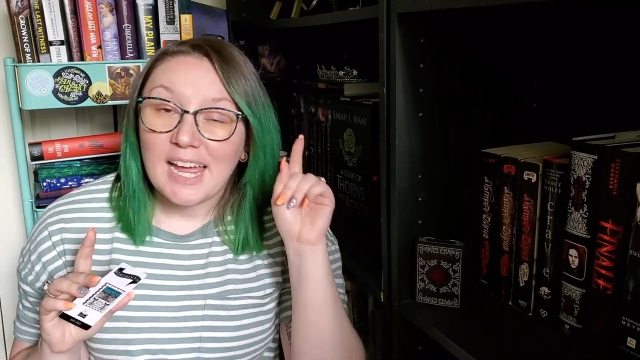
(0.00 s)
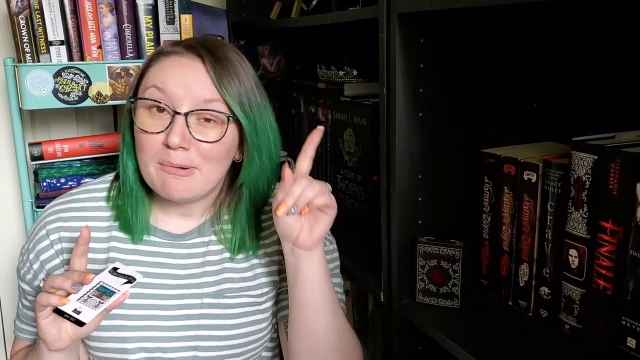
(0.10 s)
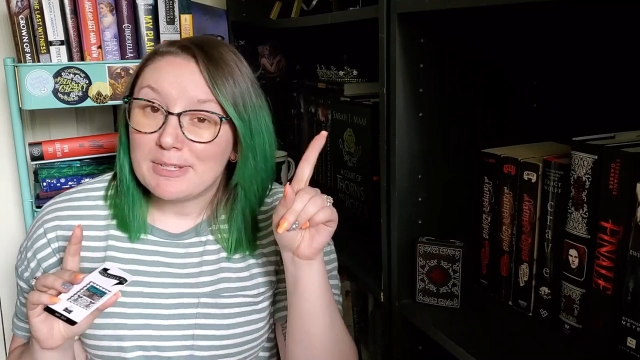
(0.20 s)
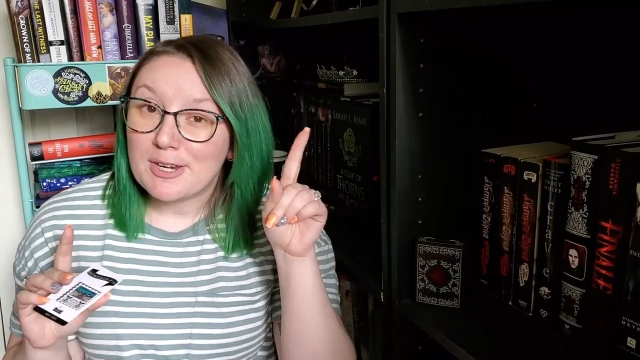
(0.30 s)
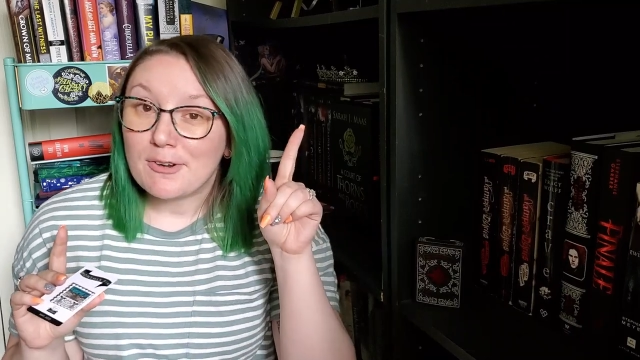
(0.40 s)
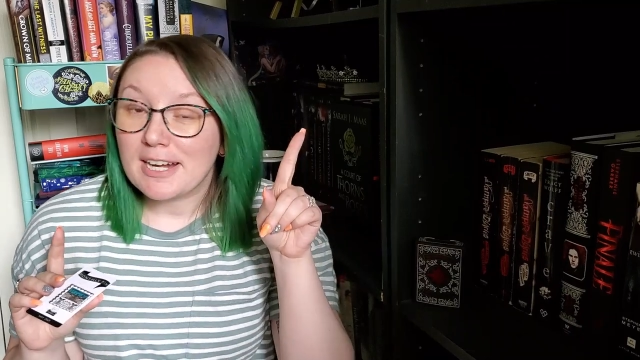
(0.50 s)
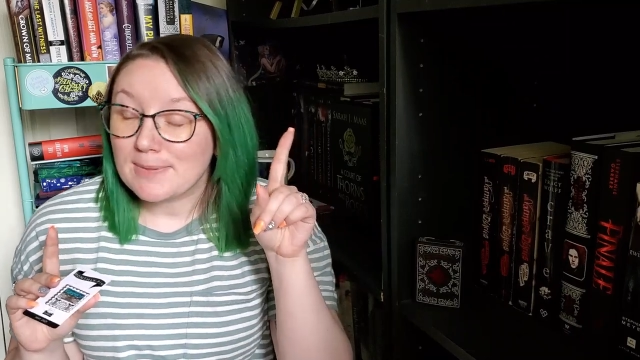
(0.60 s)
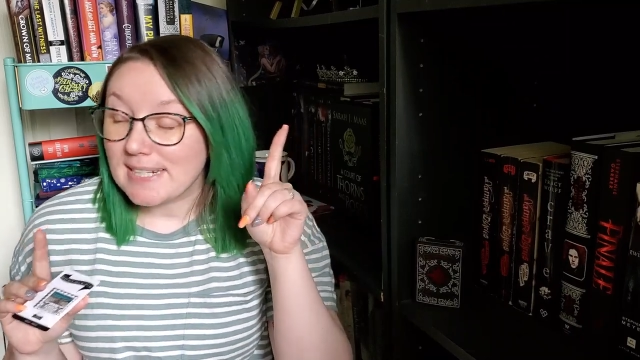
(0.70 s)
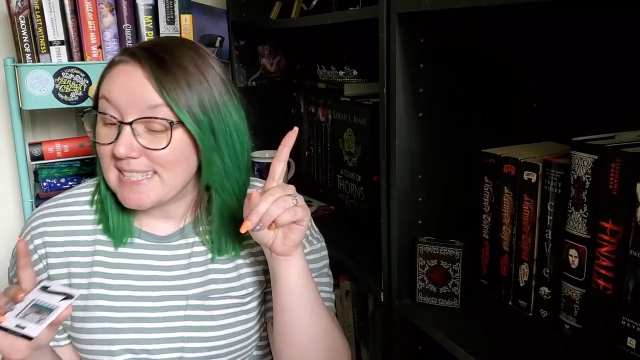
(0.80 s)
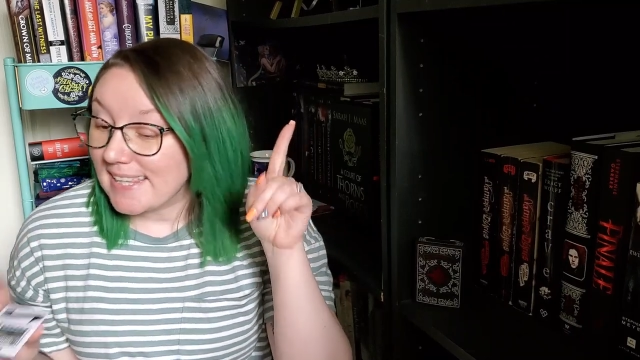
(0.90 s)
I was correct
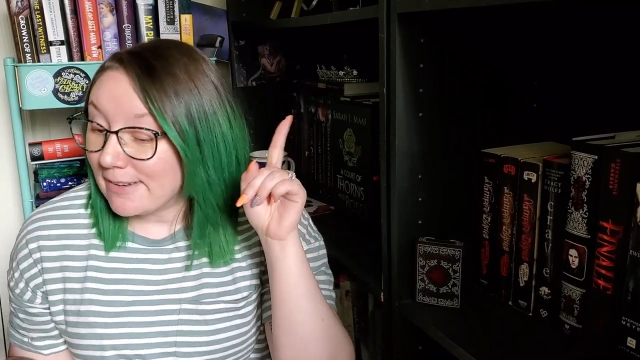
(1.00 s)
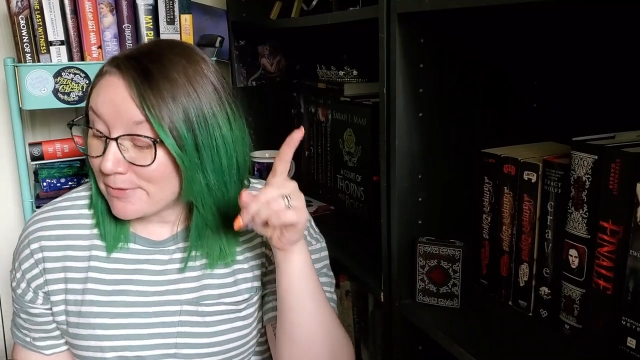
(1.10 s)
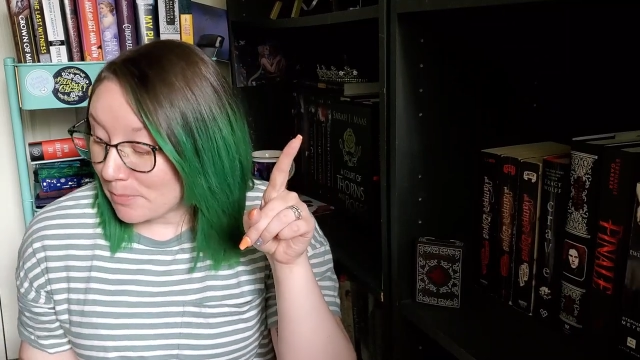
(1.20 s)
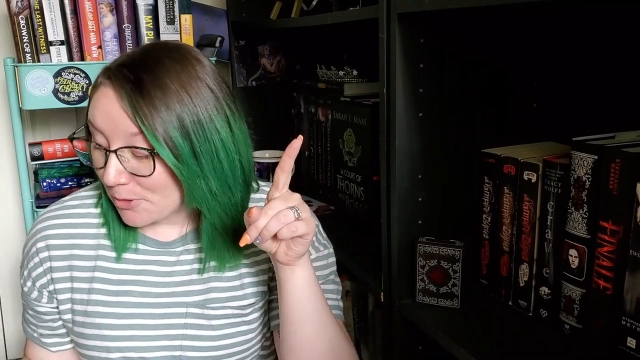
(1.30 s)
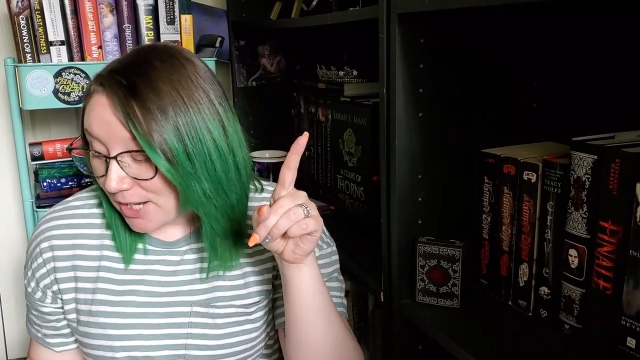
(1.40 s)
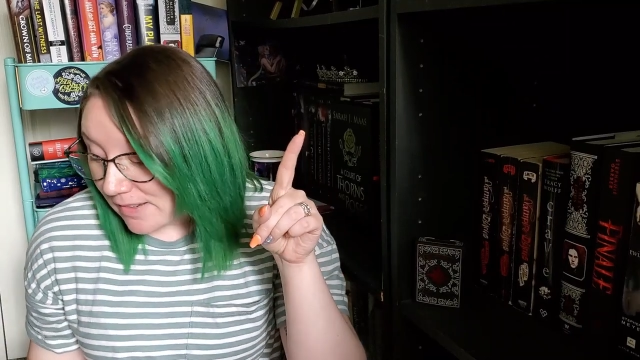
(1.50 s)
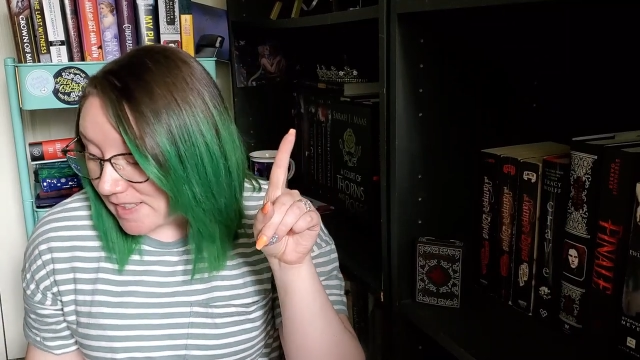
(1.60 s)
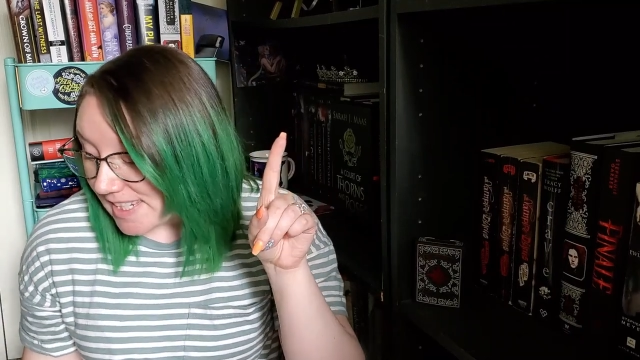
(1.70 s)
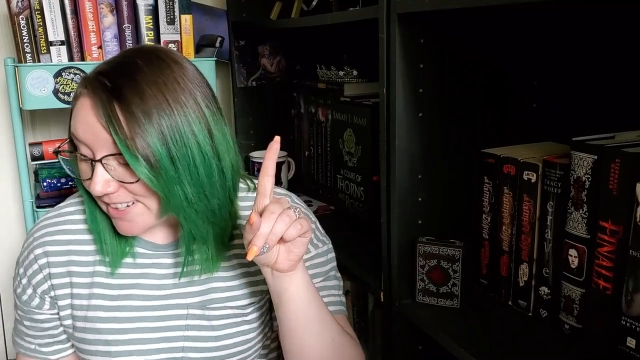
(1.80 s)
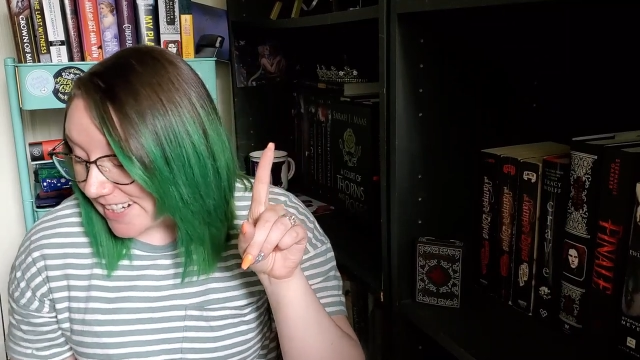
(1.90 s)
when I said that was from the Crave
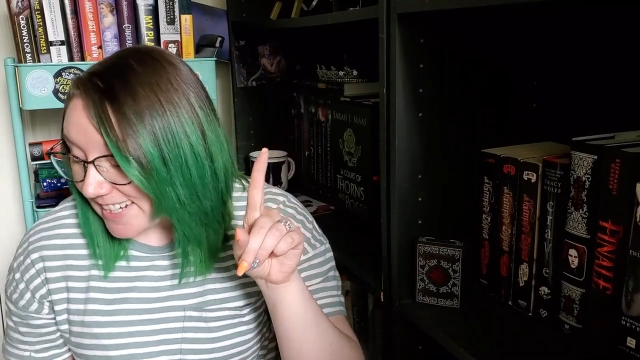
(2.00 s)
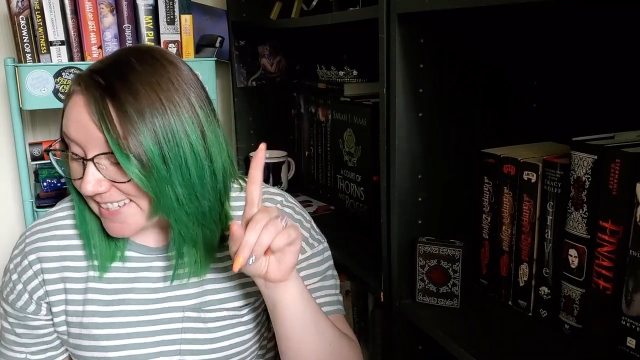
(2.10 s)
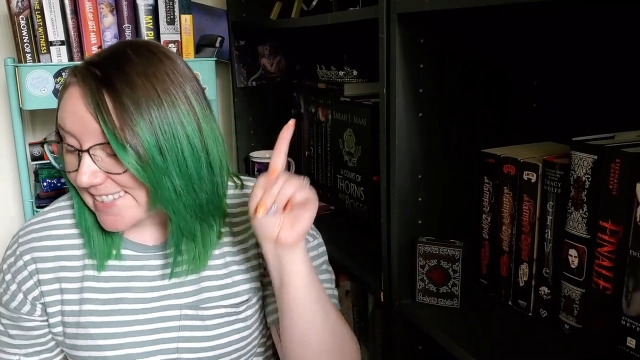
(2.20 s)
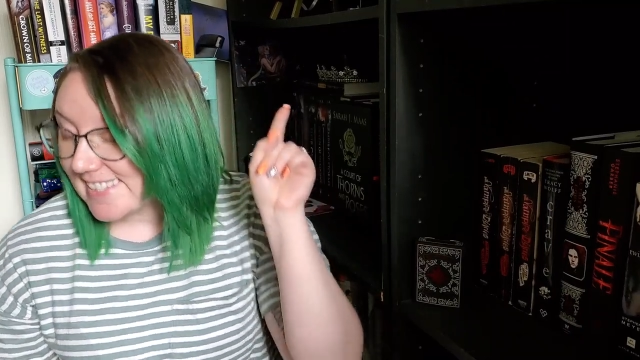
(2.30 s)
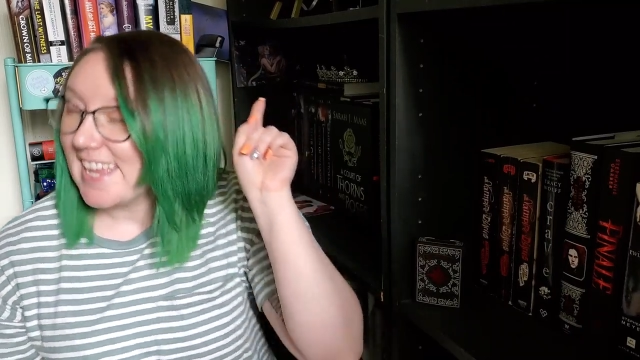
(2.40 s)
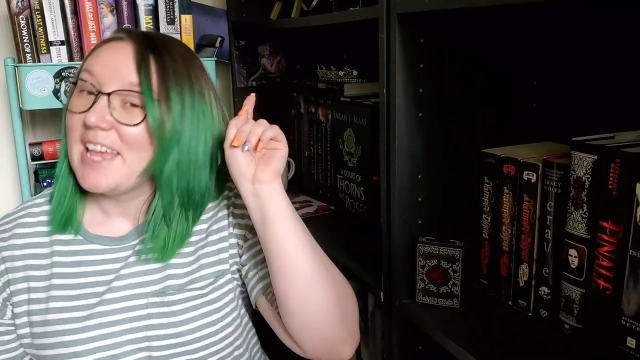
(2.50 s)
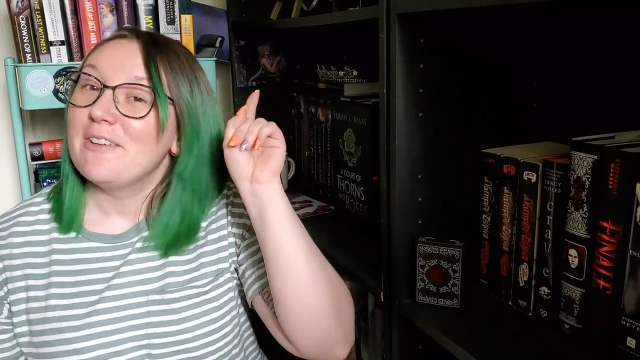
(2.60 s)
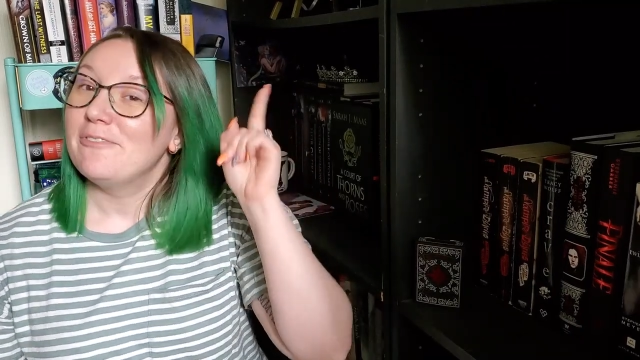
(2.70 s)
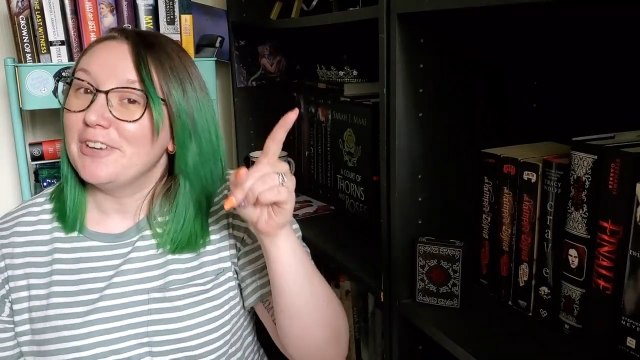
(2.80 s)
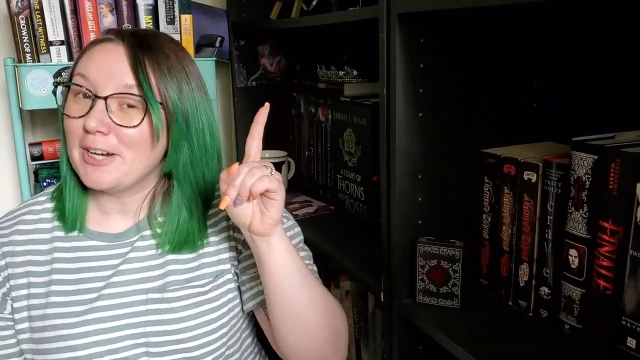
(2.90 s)
series.
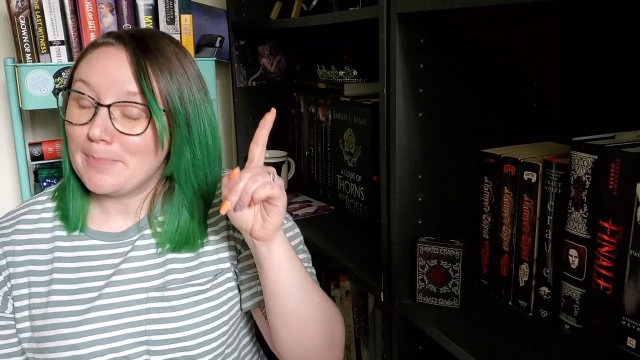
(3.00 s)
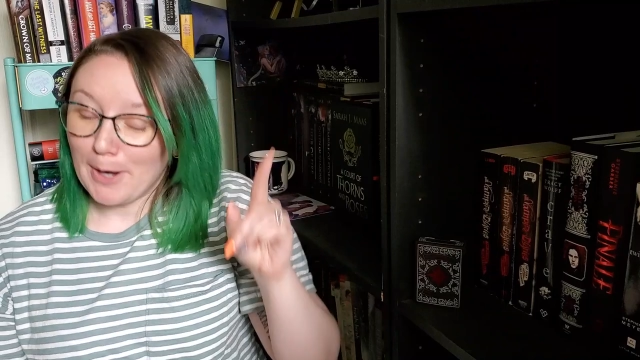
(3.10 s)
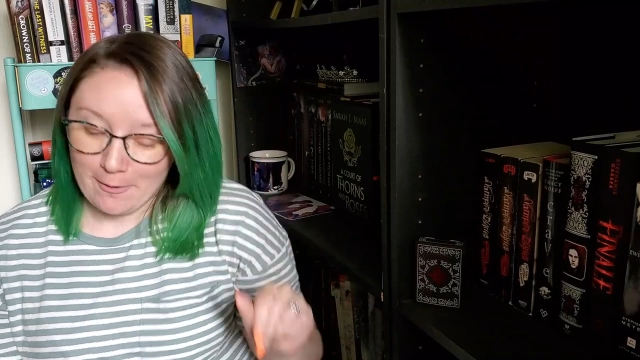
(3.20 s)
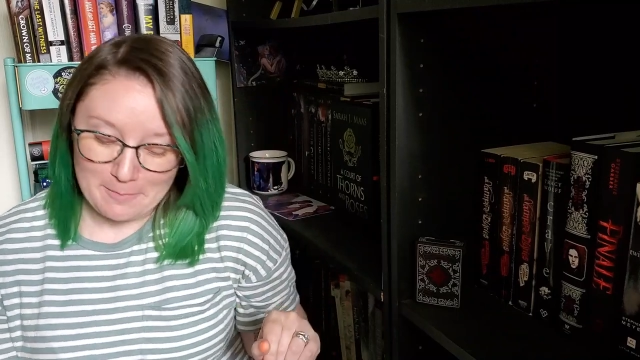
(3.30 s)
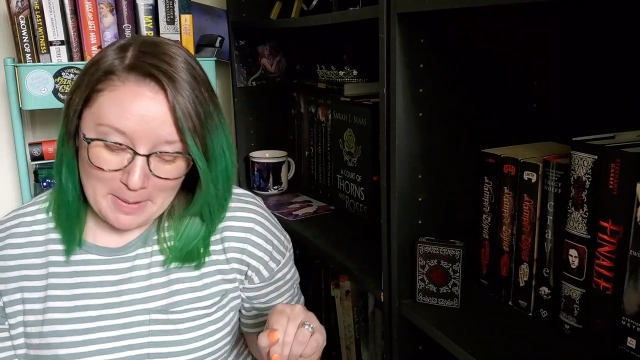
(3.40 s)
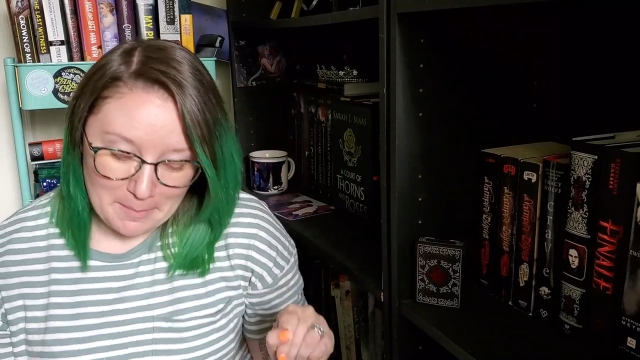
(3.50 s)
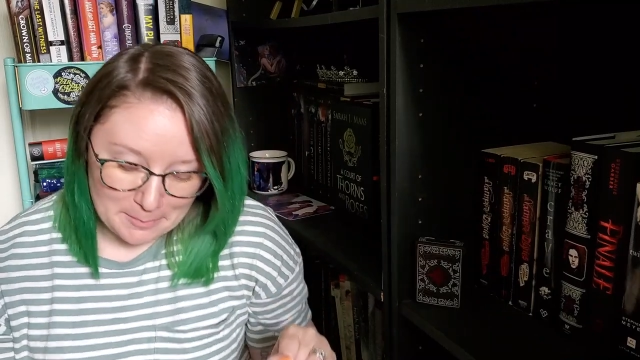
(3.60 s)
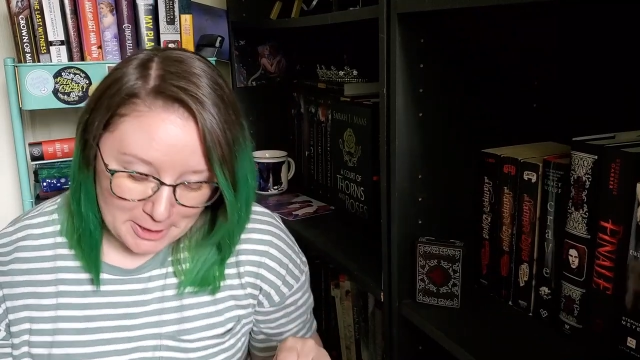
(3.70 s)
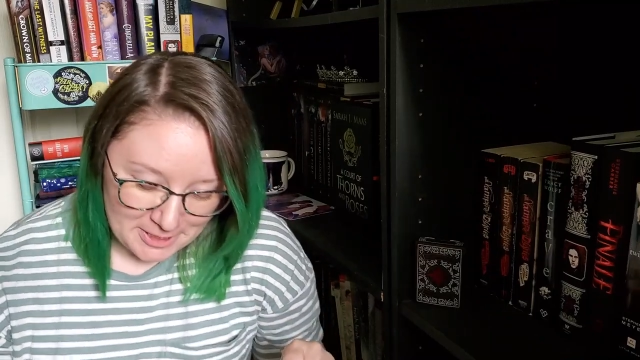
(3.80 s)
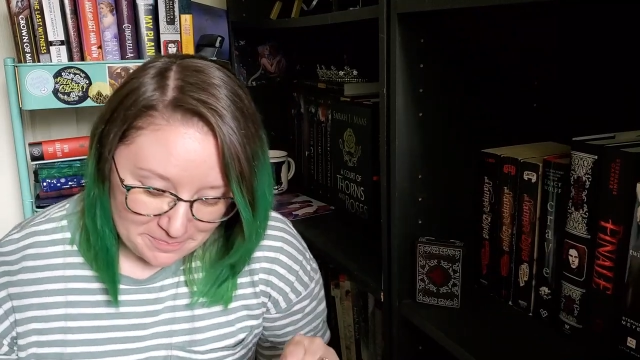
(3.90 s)
Very proud of my
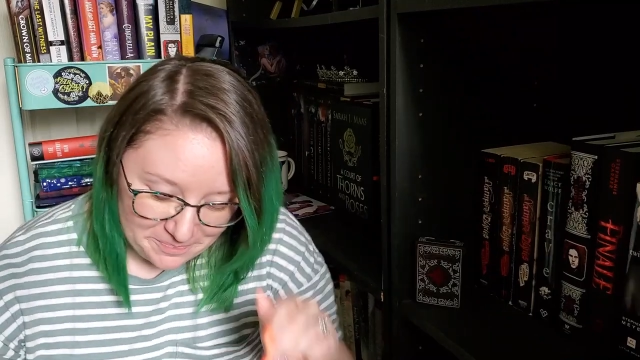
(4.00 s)
memory.